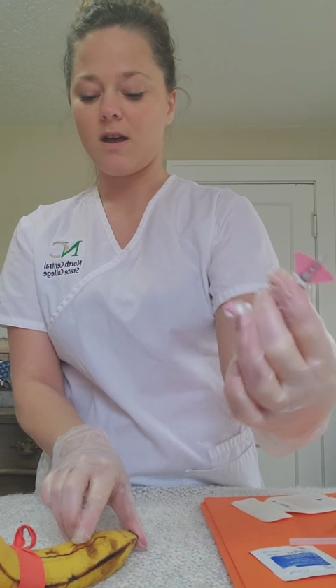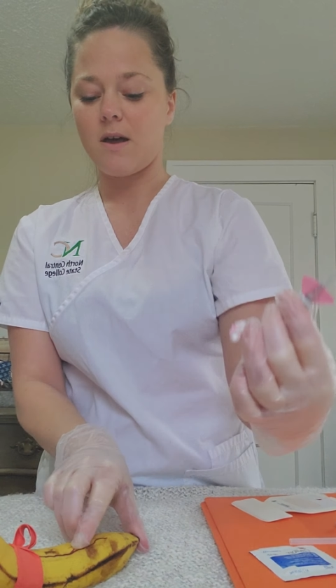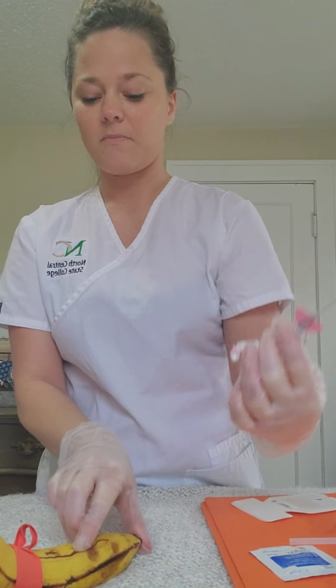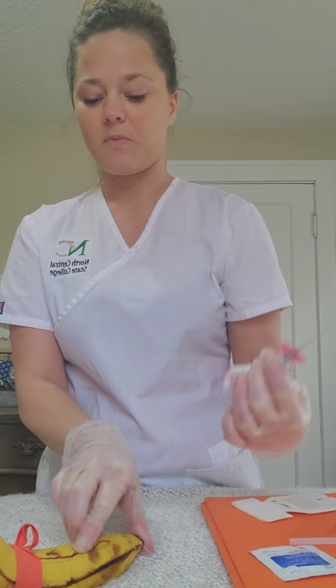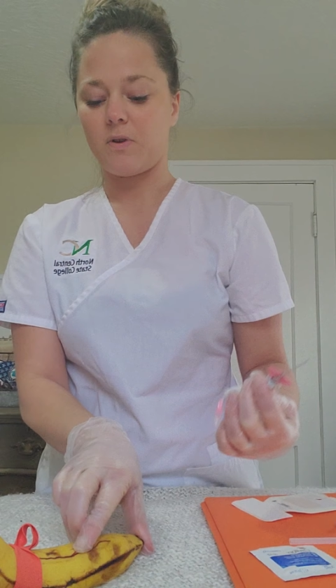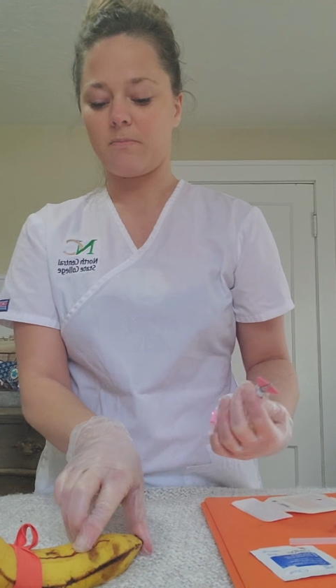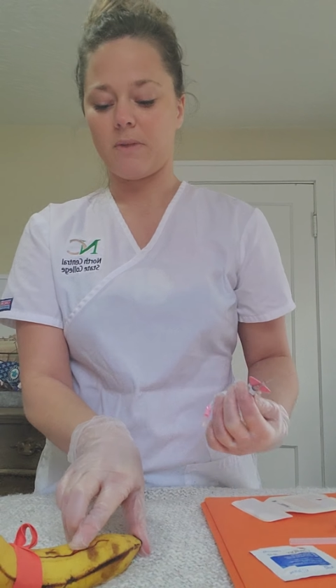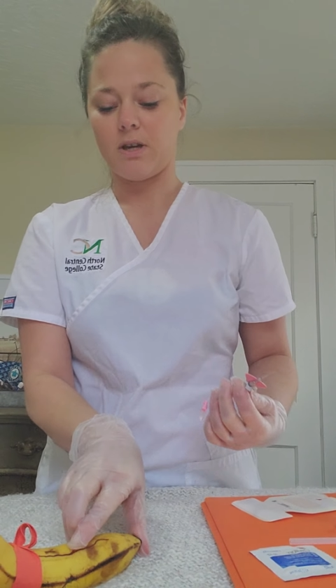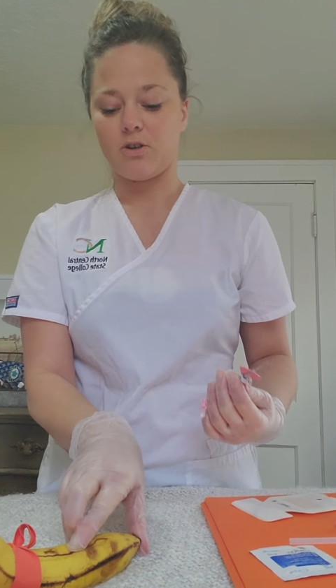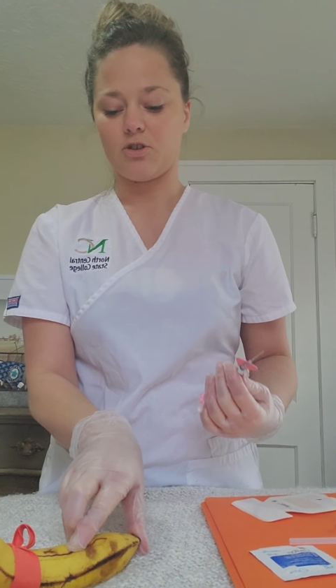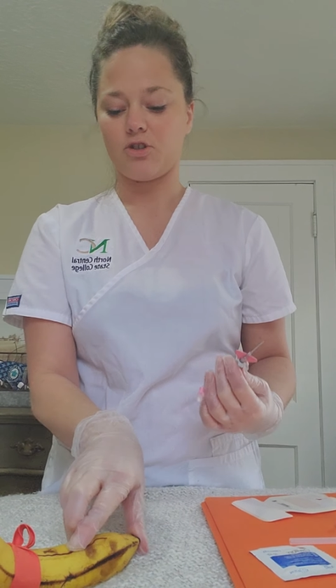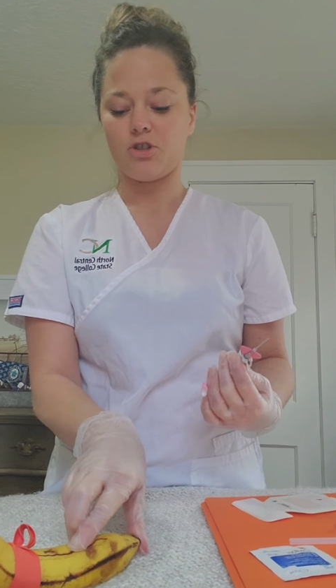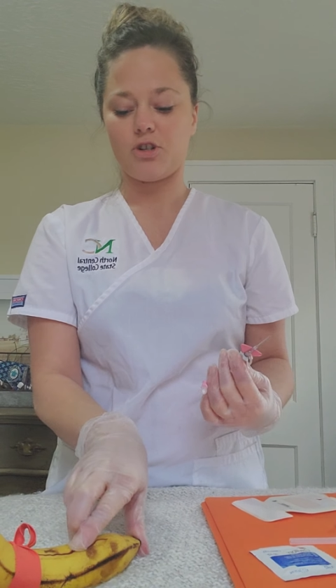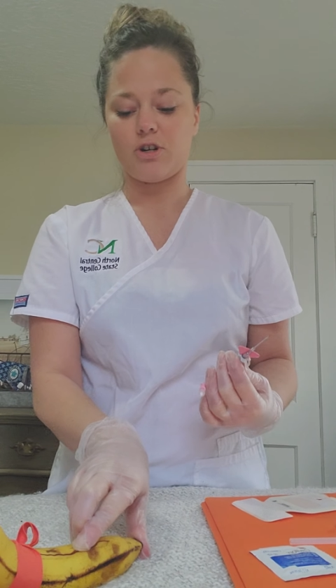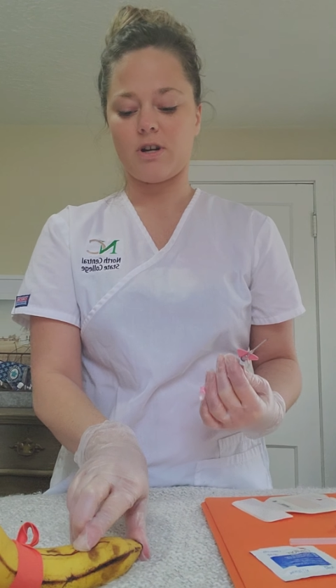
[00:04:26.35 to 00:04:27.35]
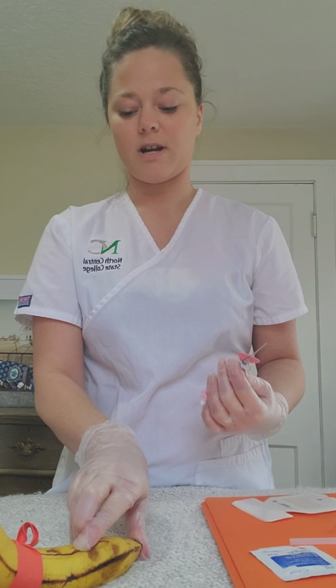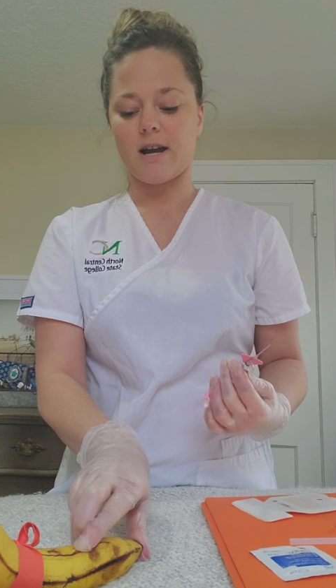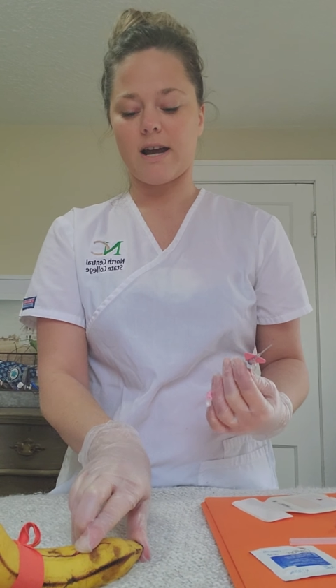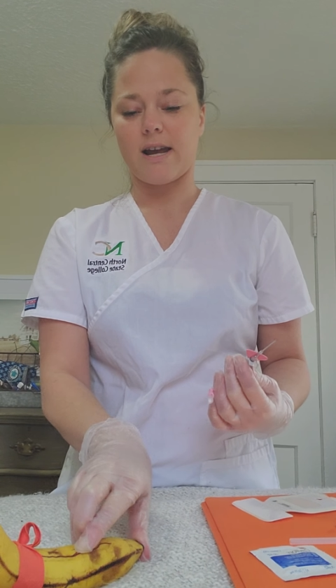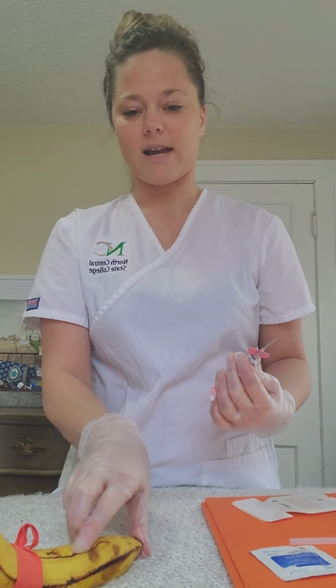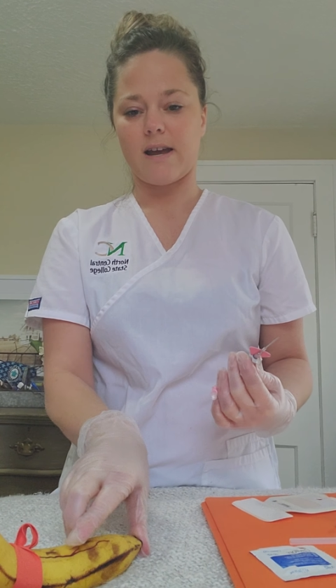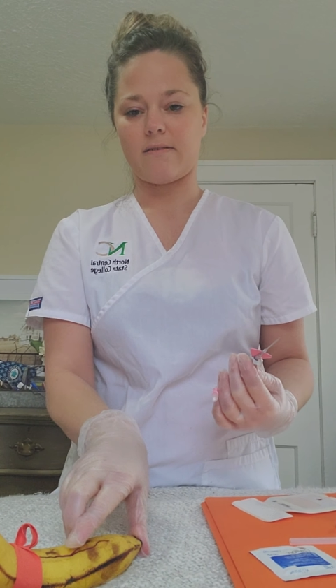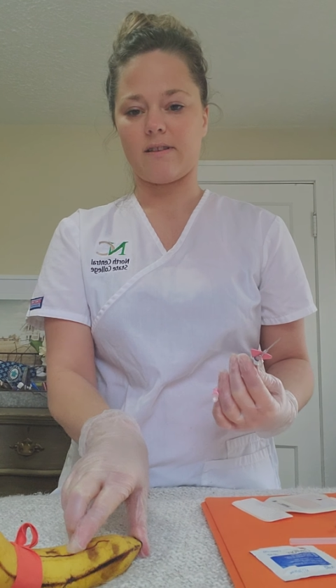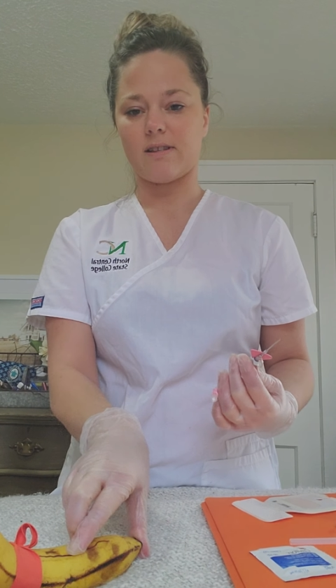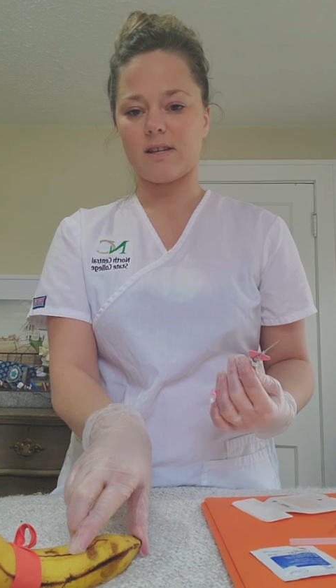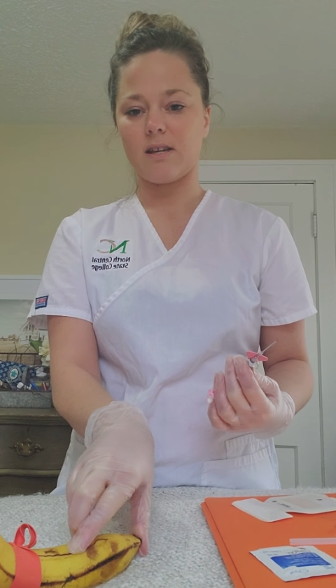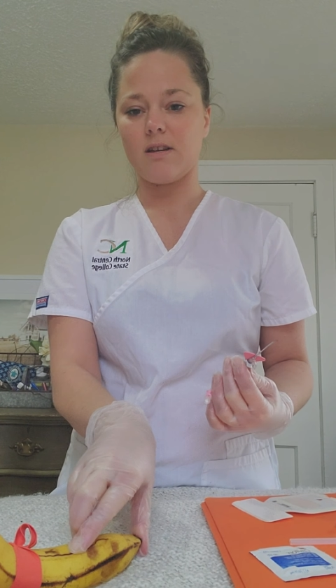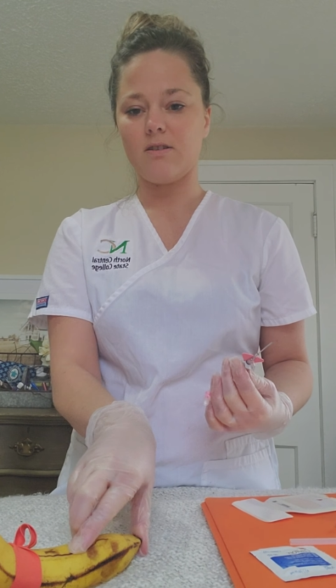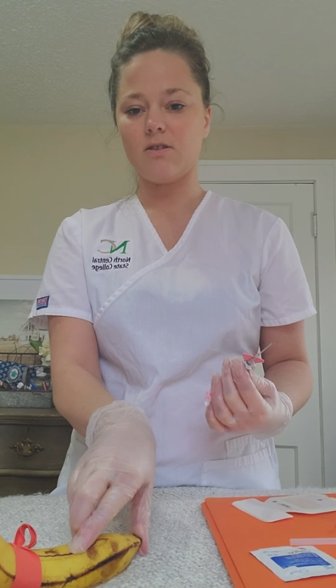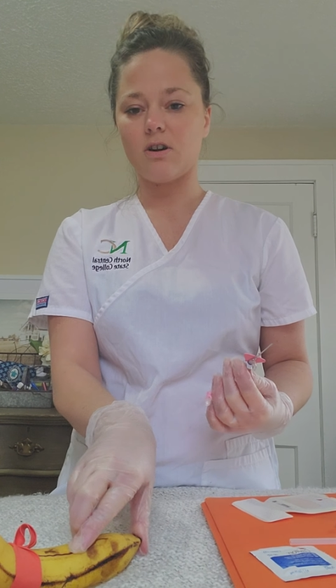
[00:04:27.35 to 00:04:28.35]
I'm going to make sure I have the
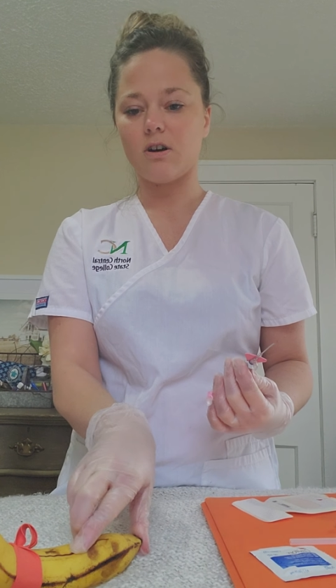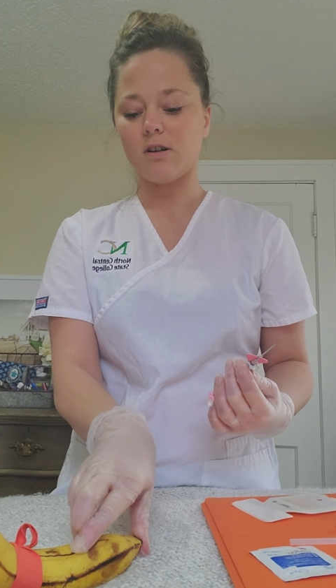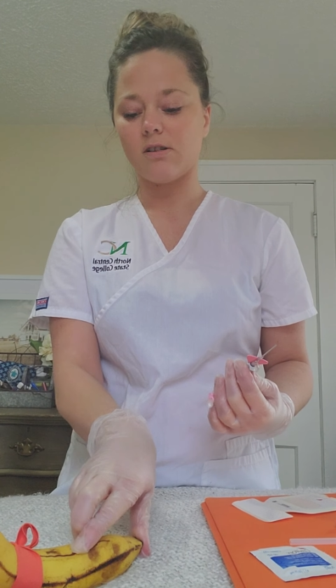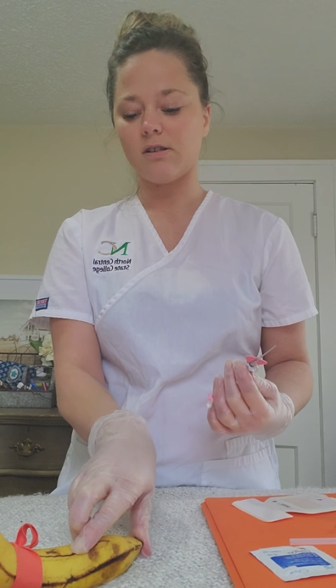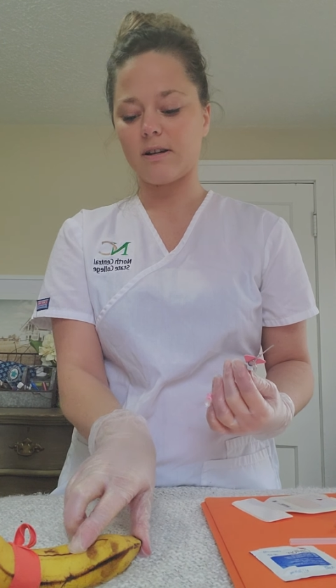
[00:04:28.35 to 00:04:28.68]
skin taut,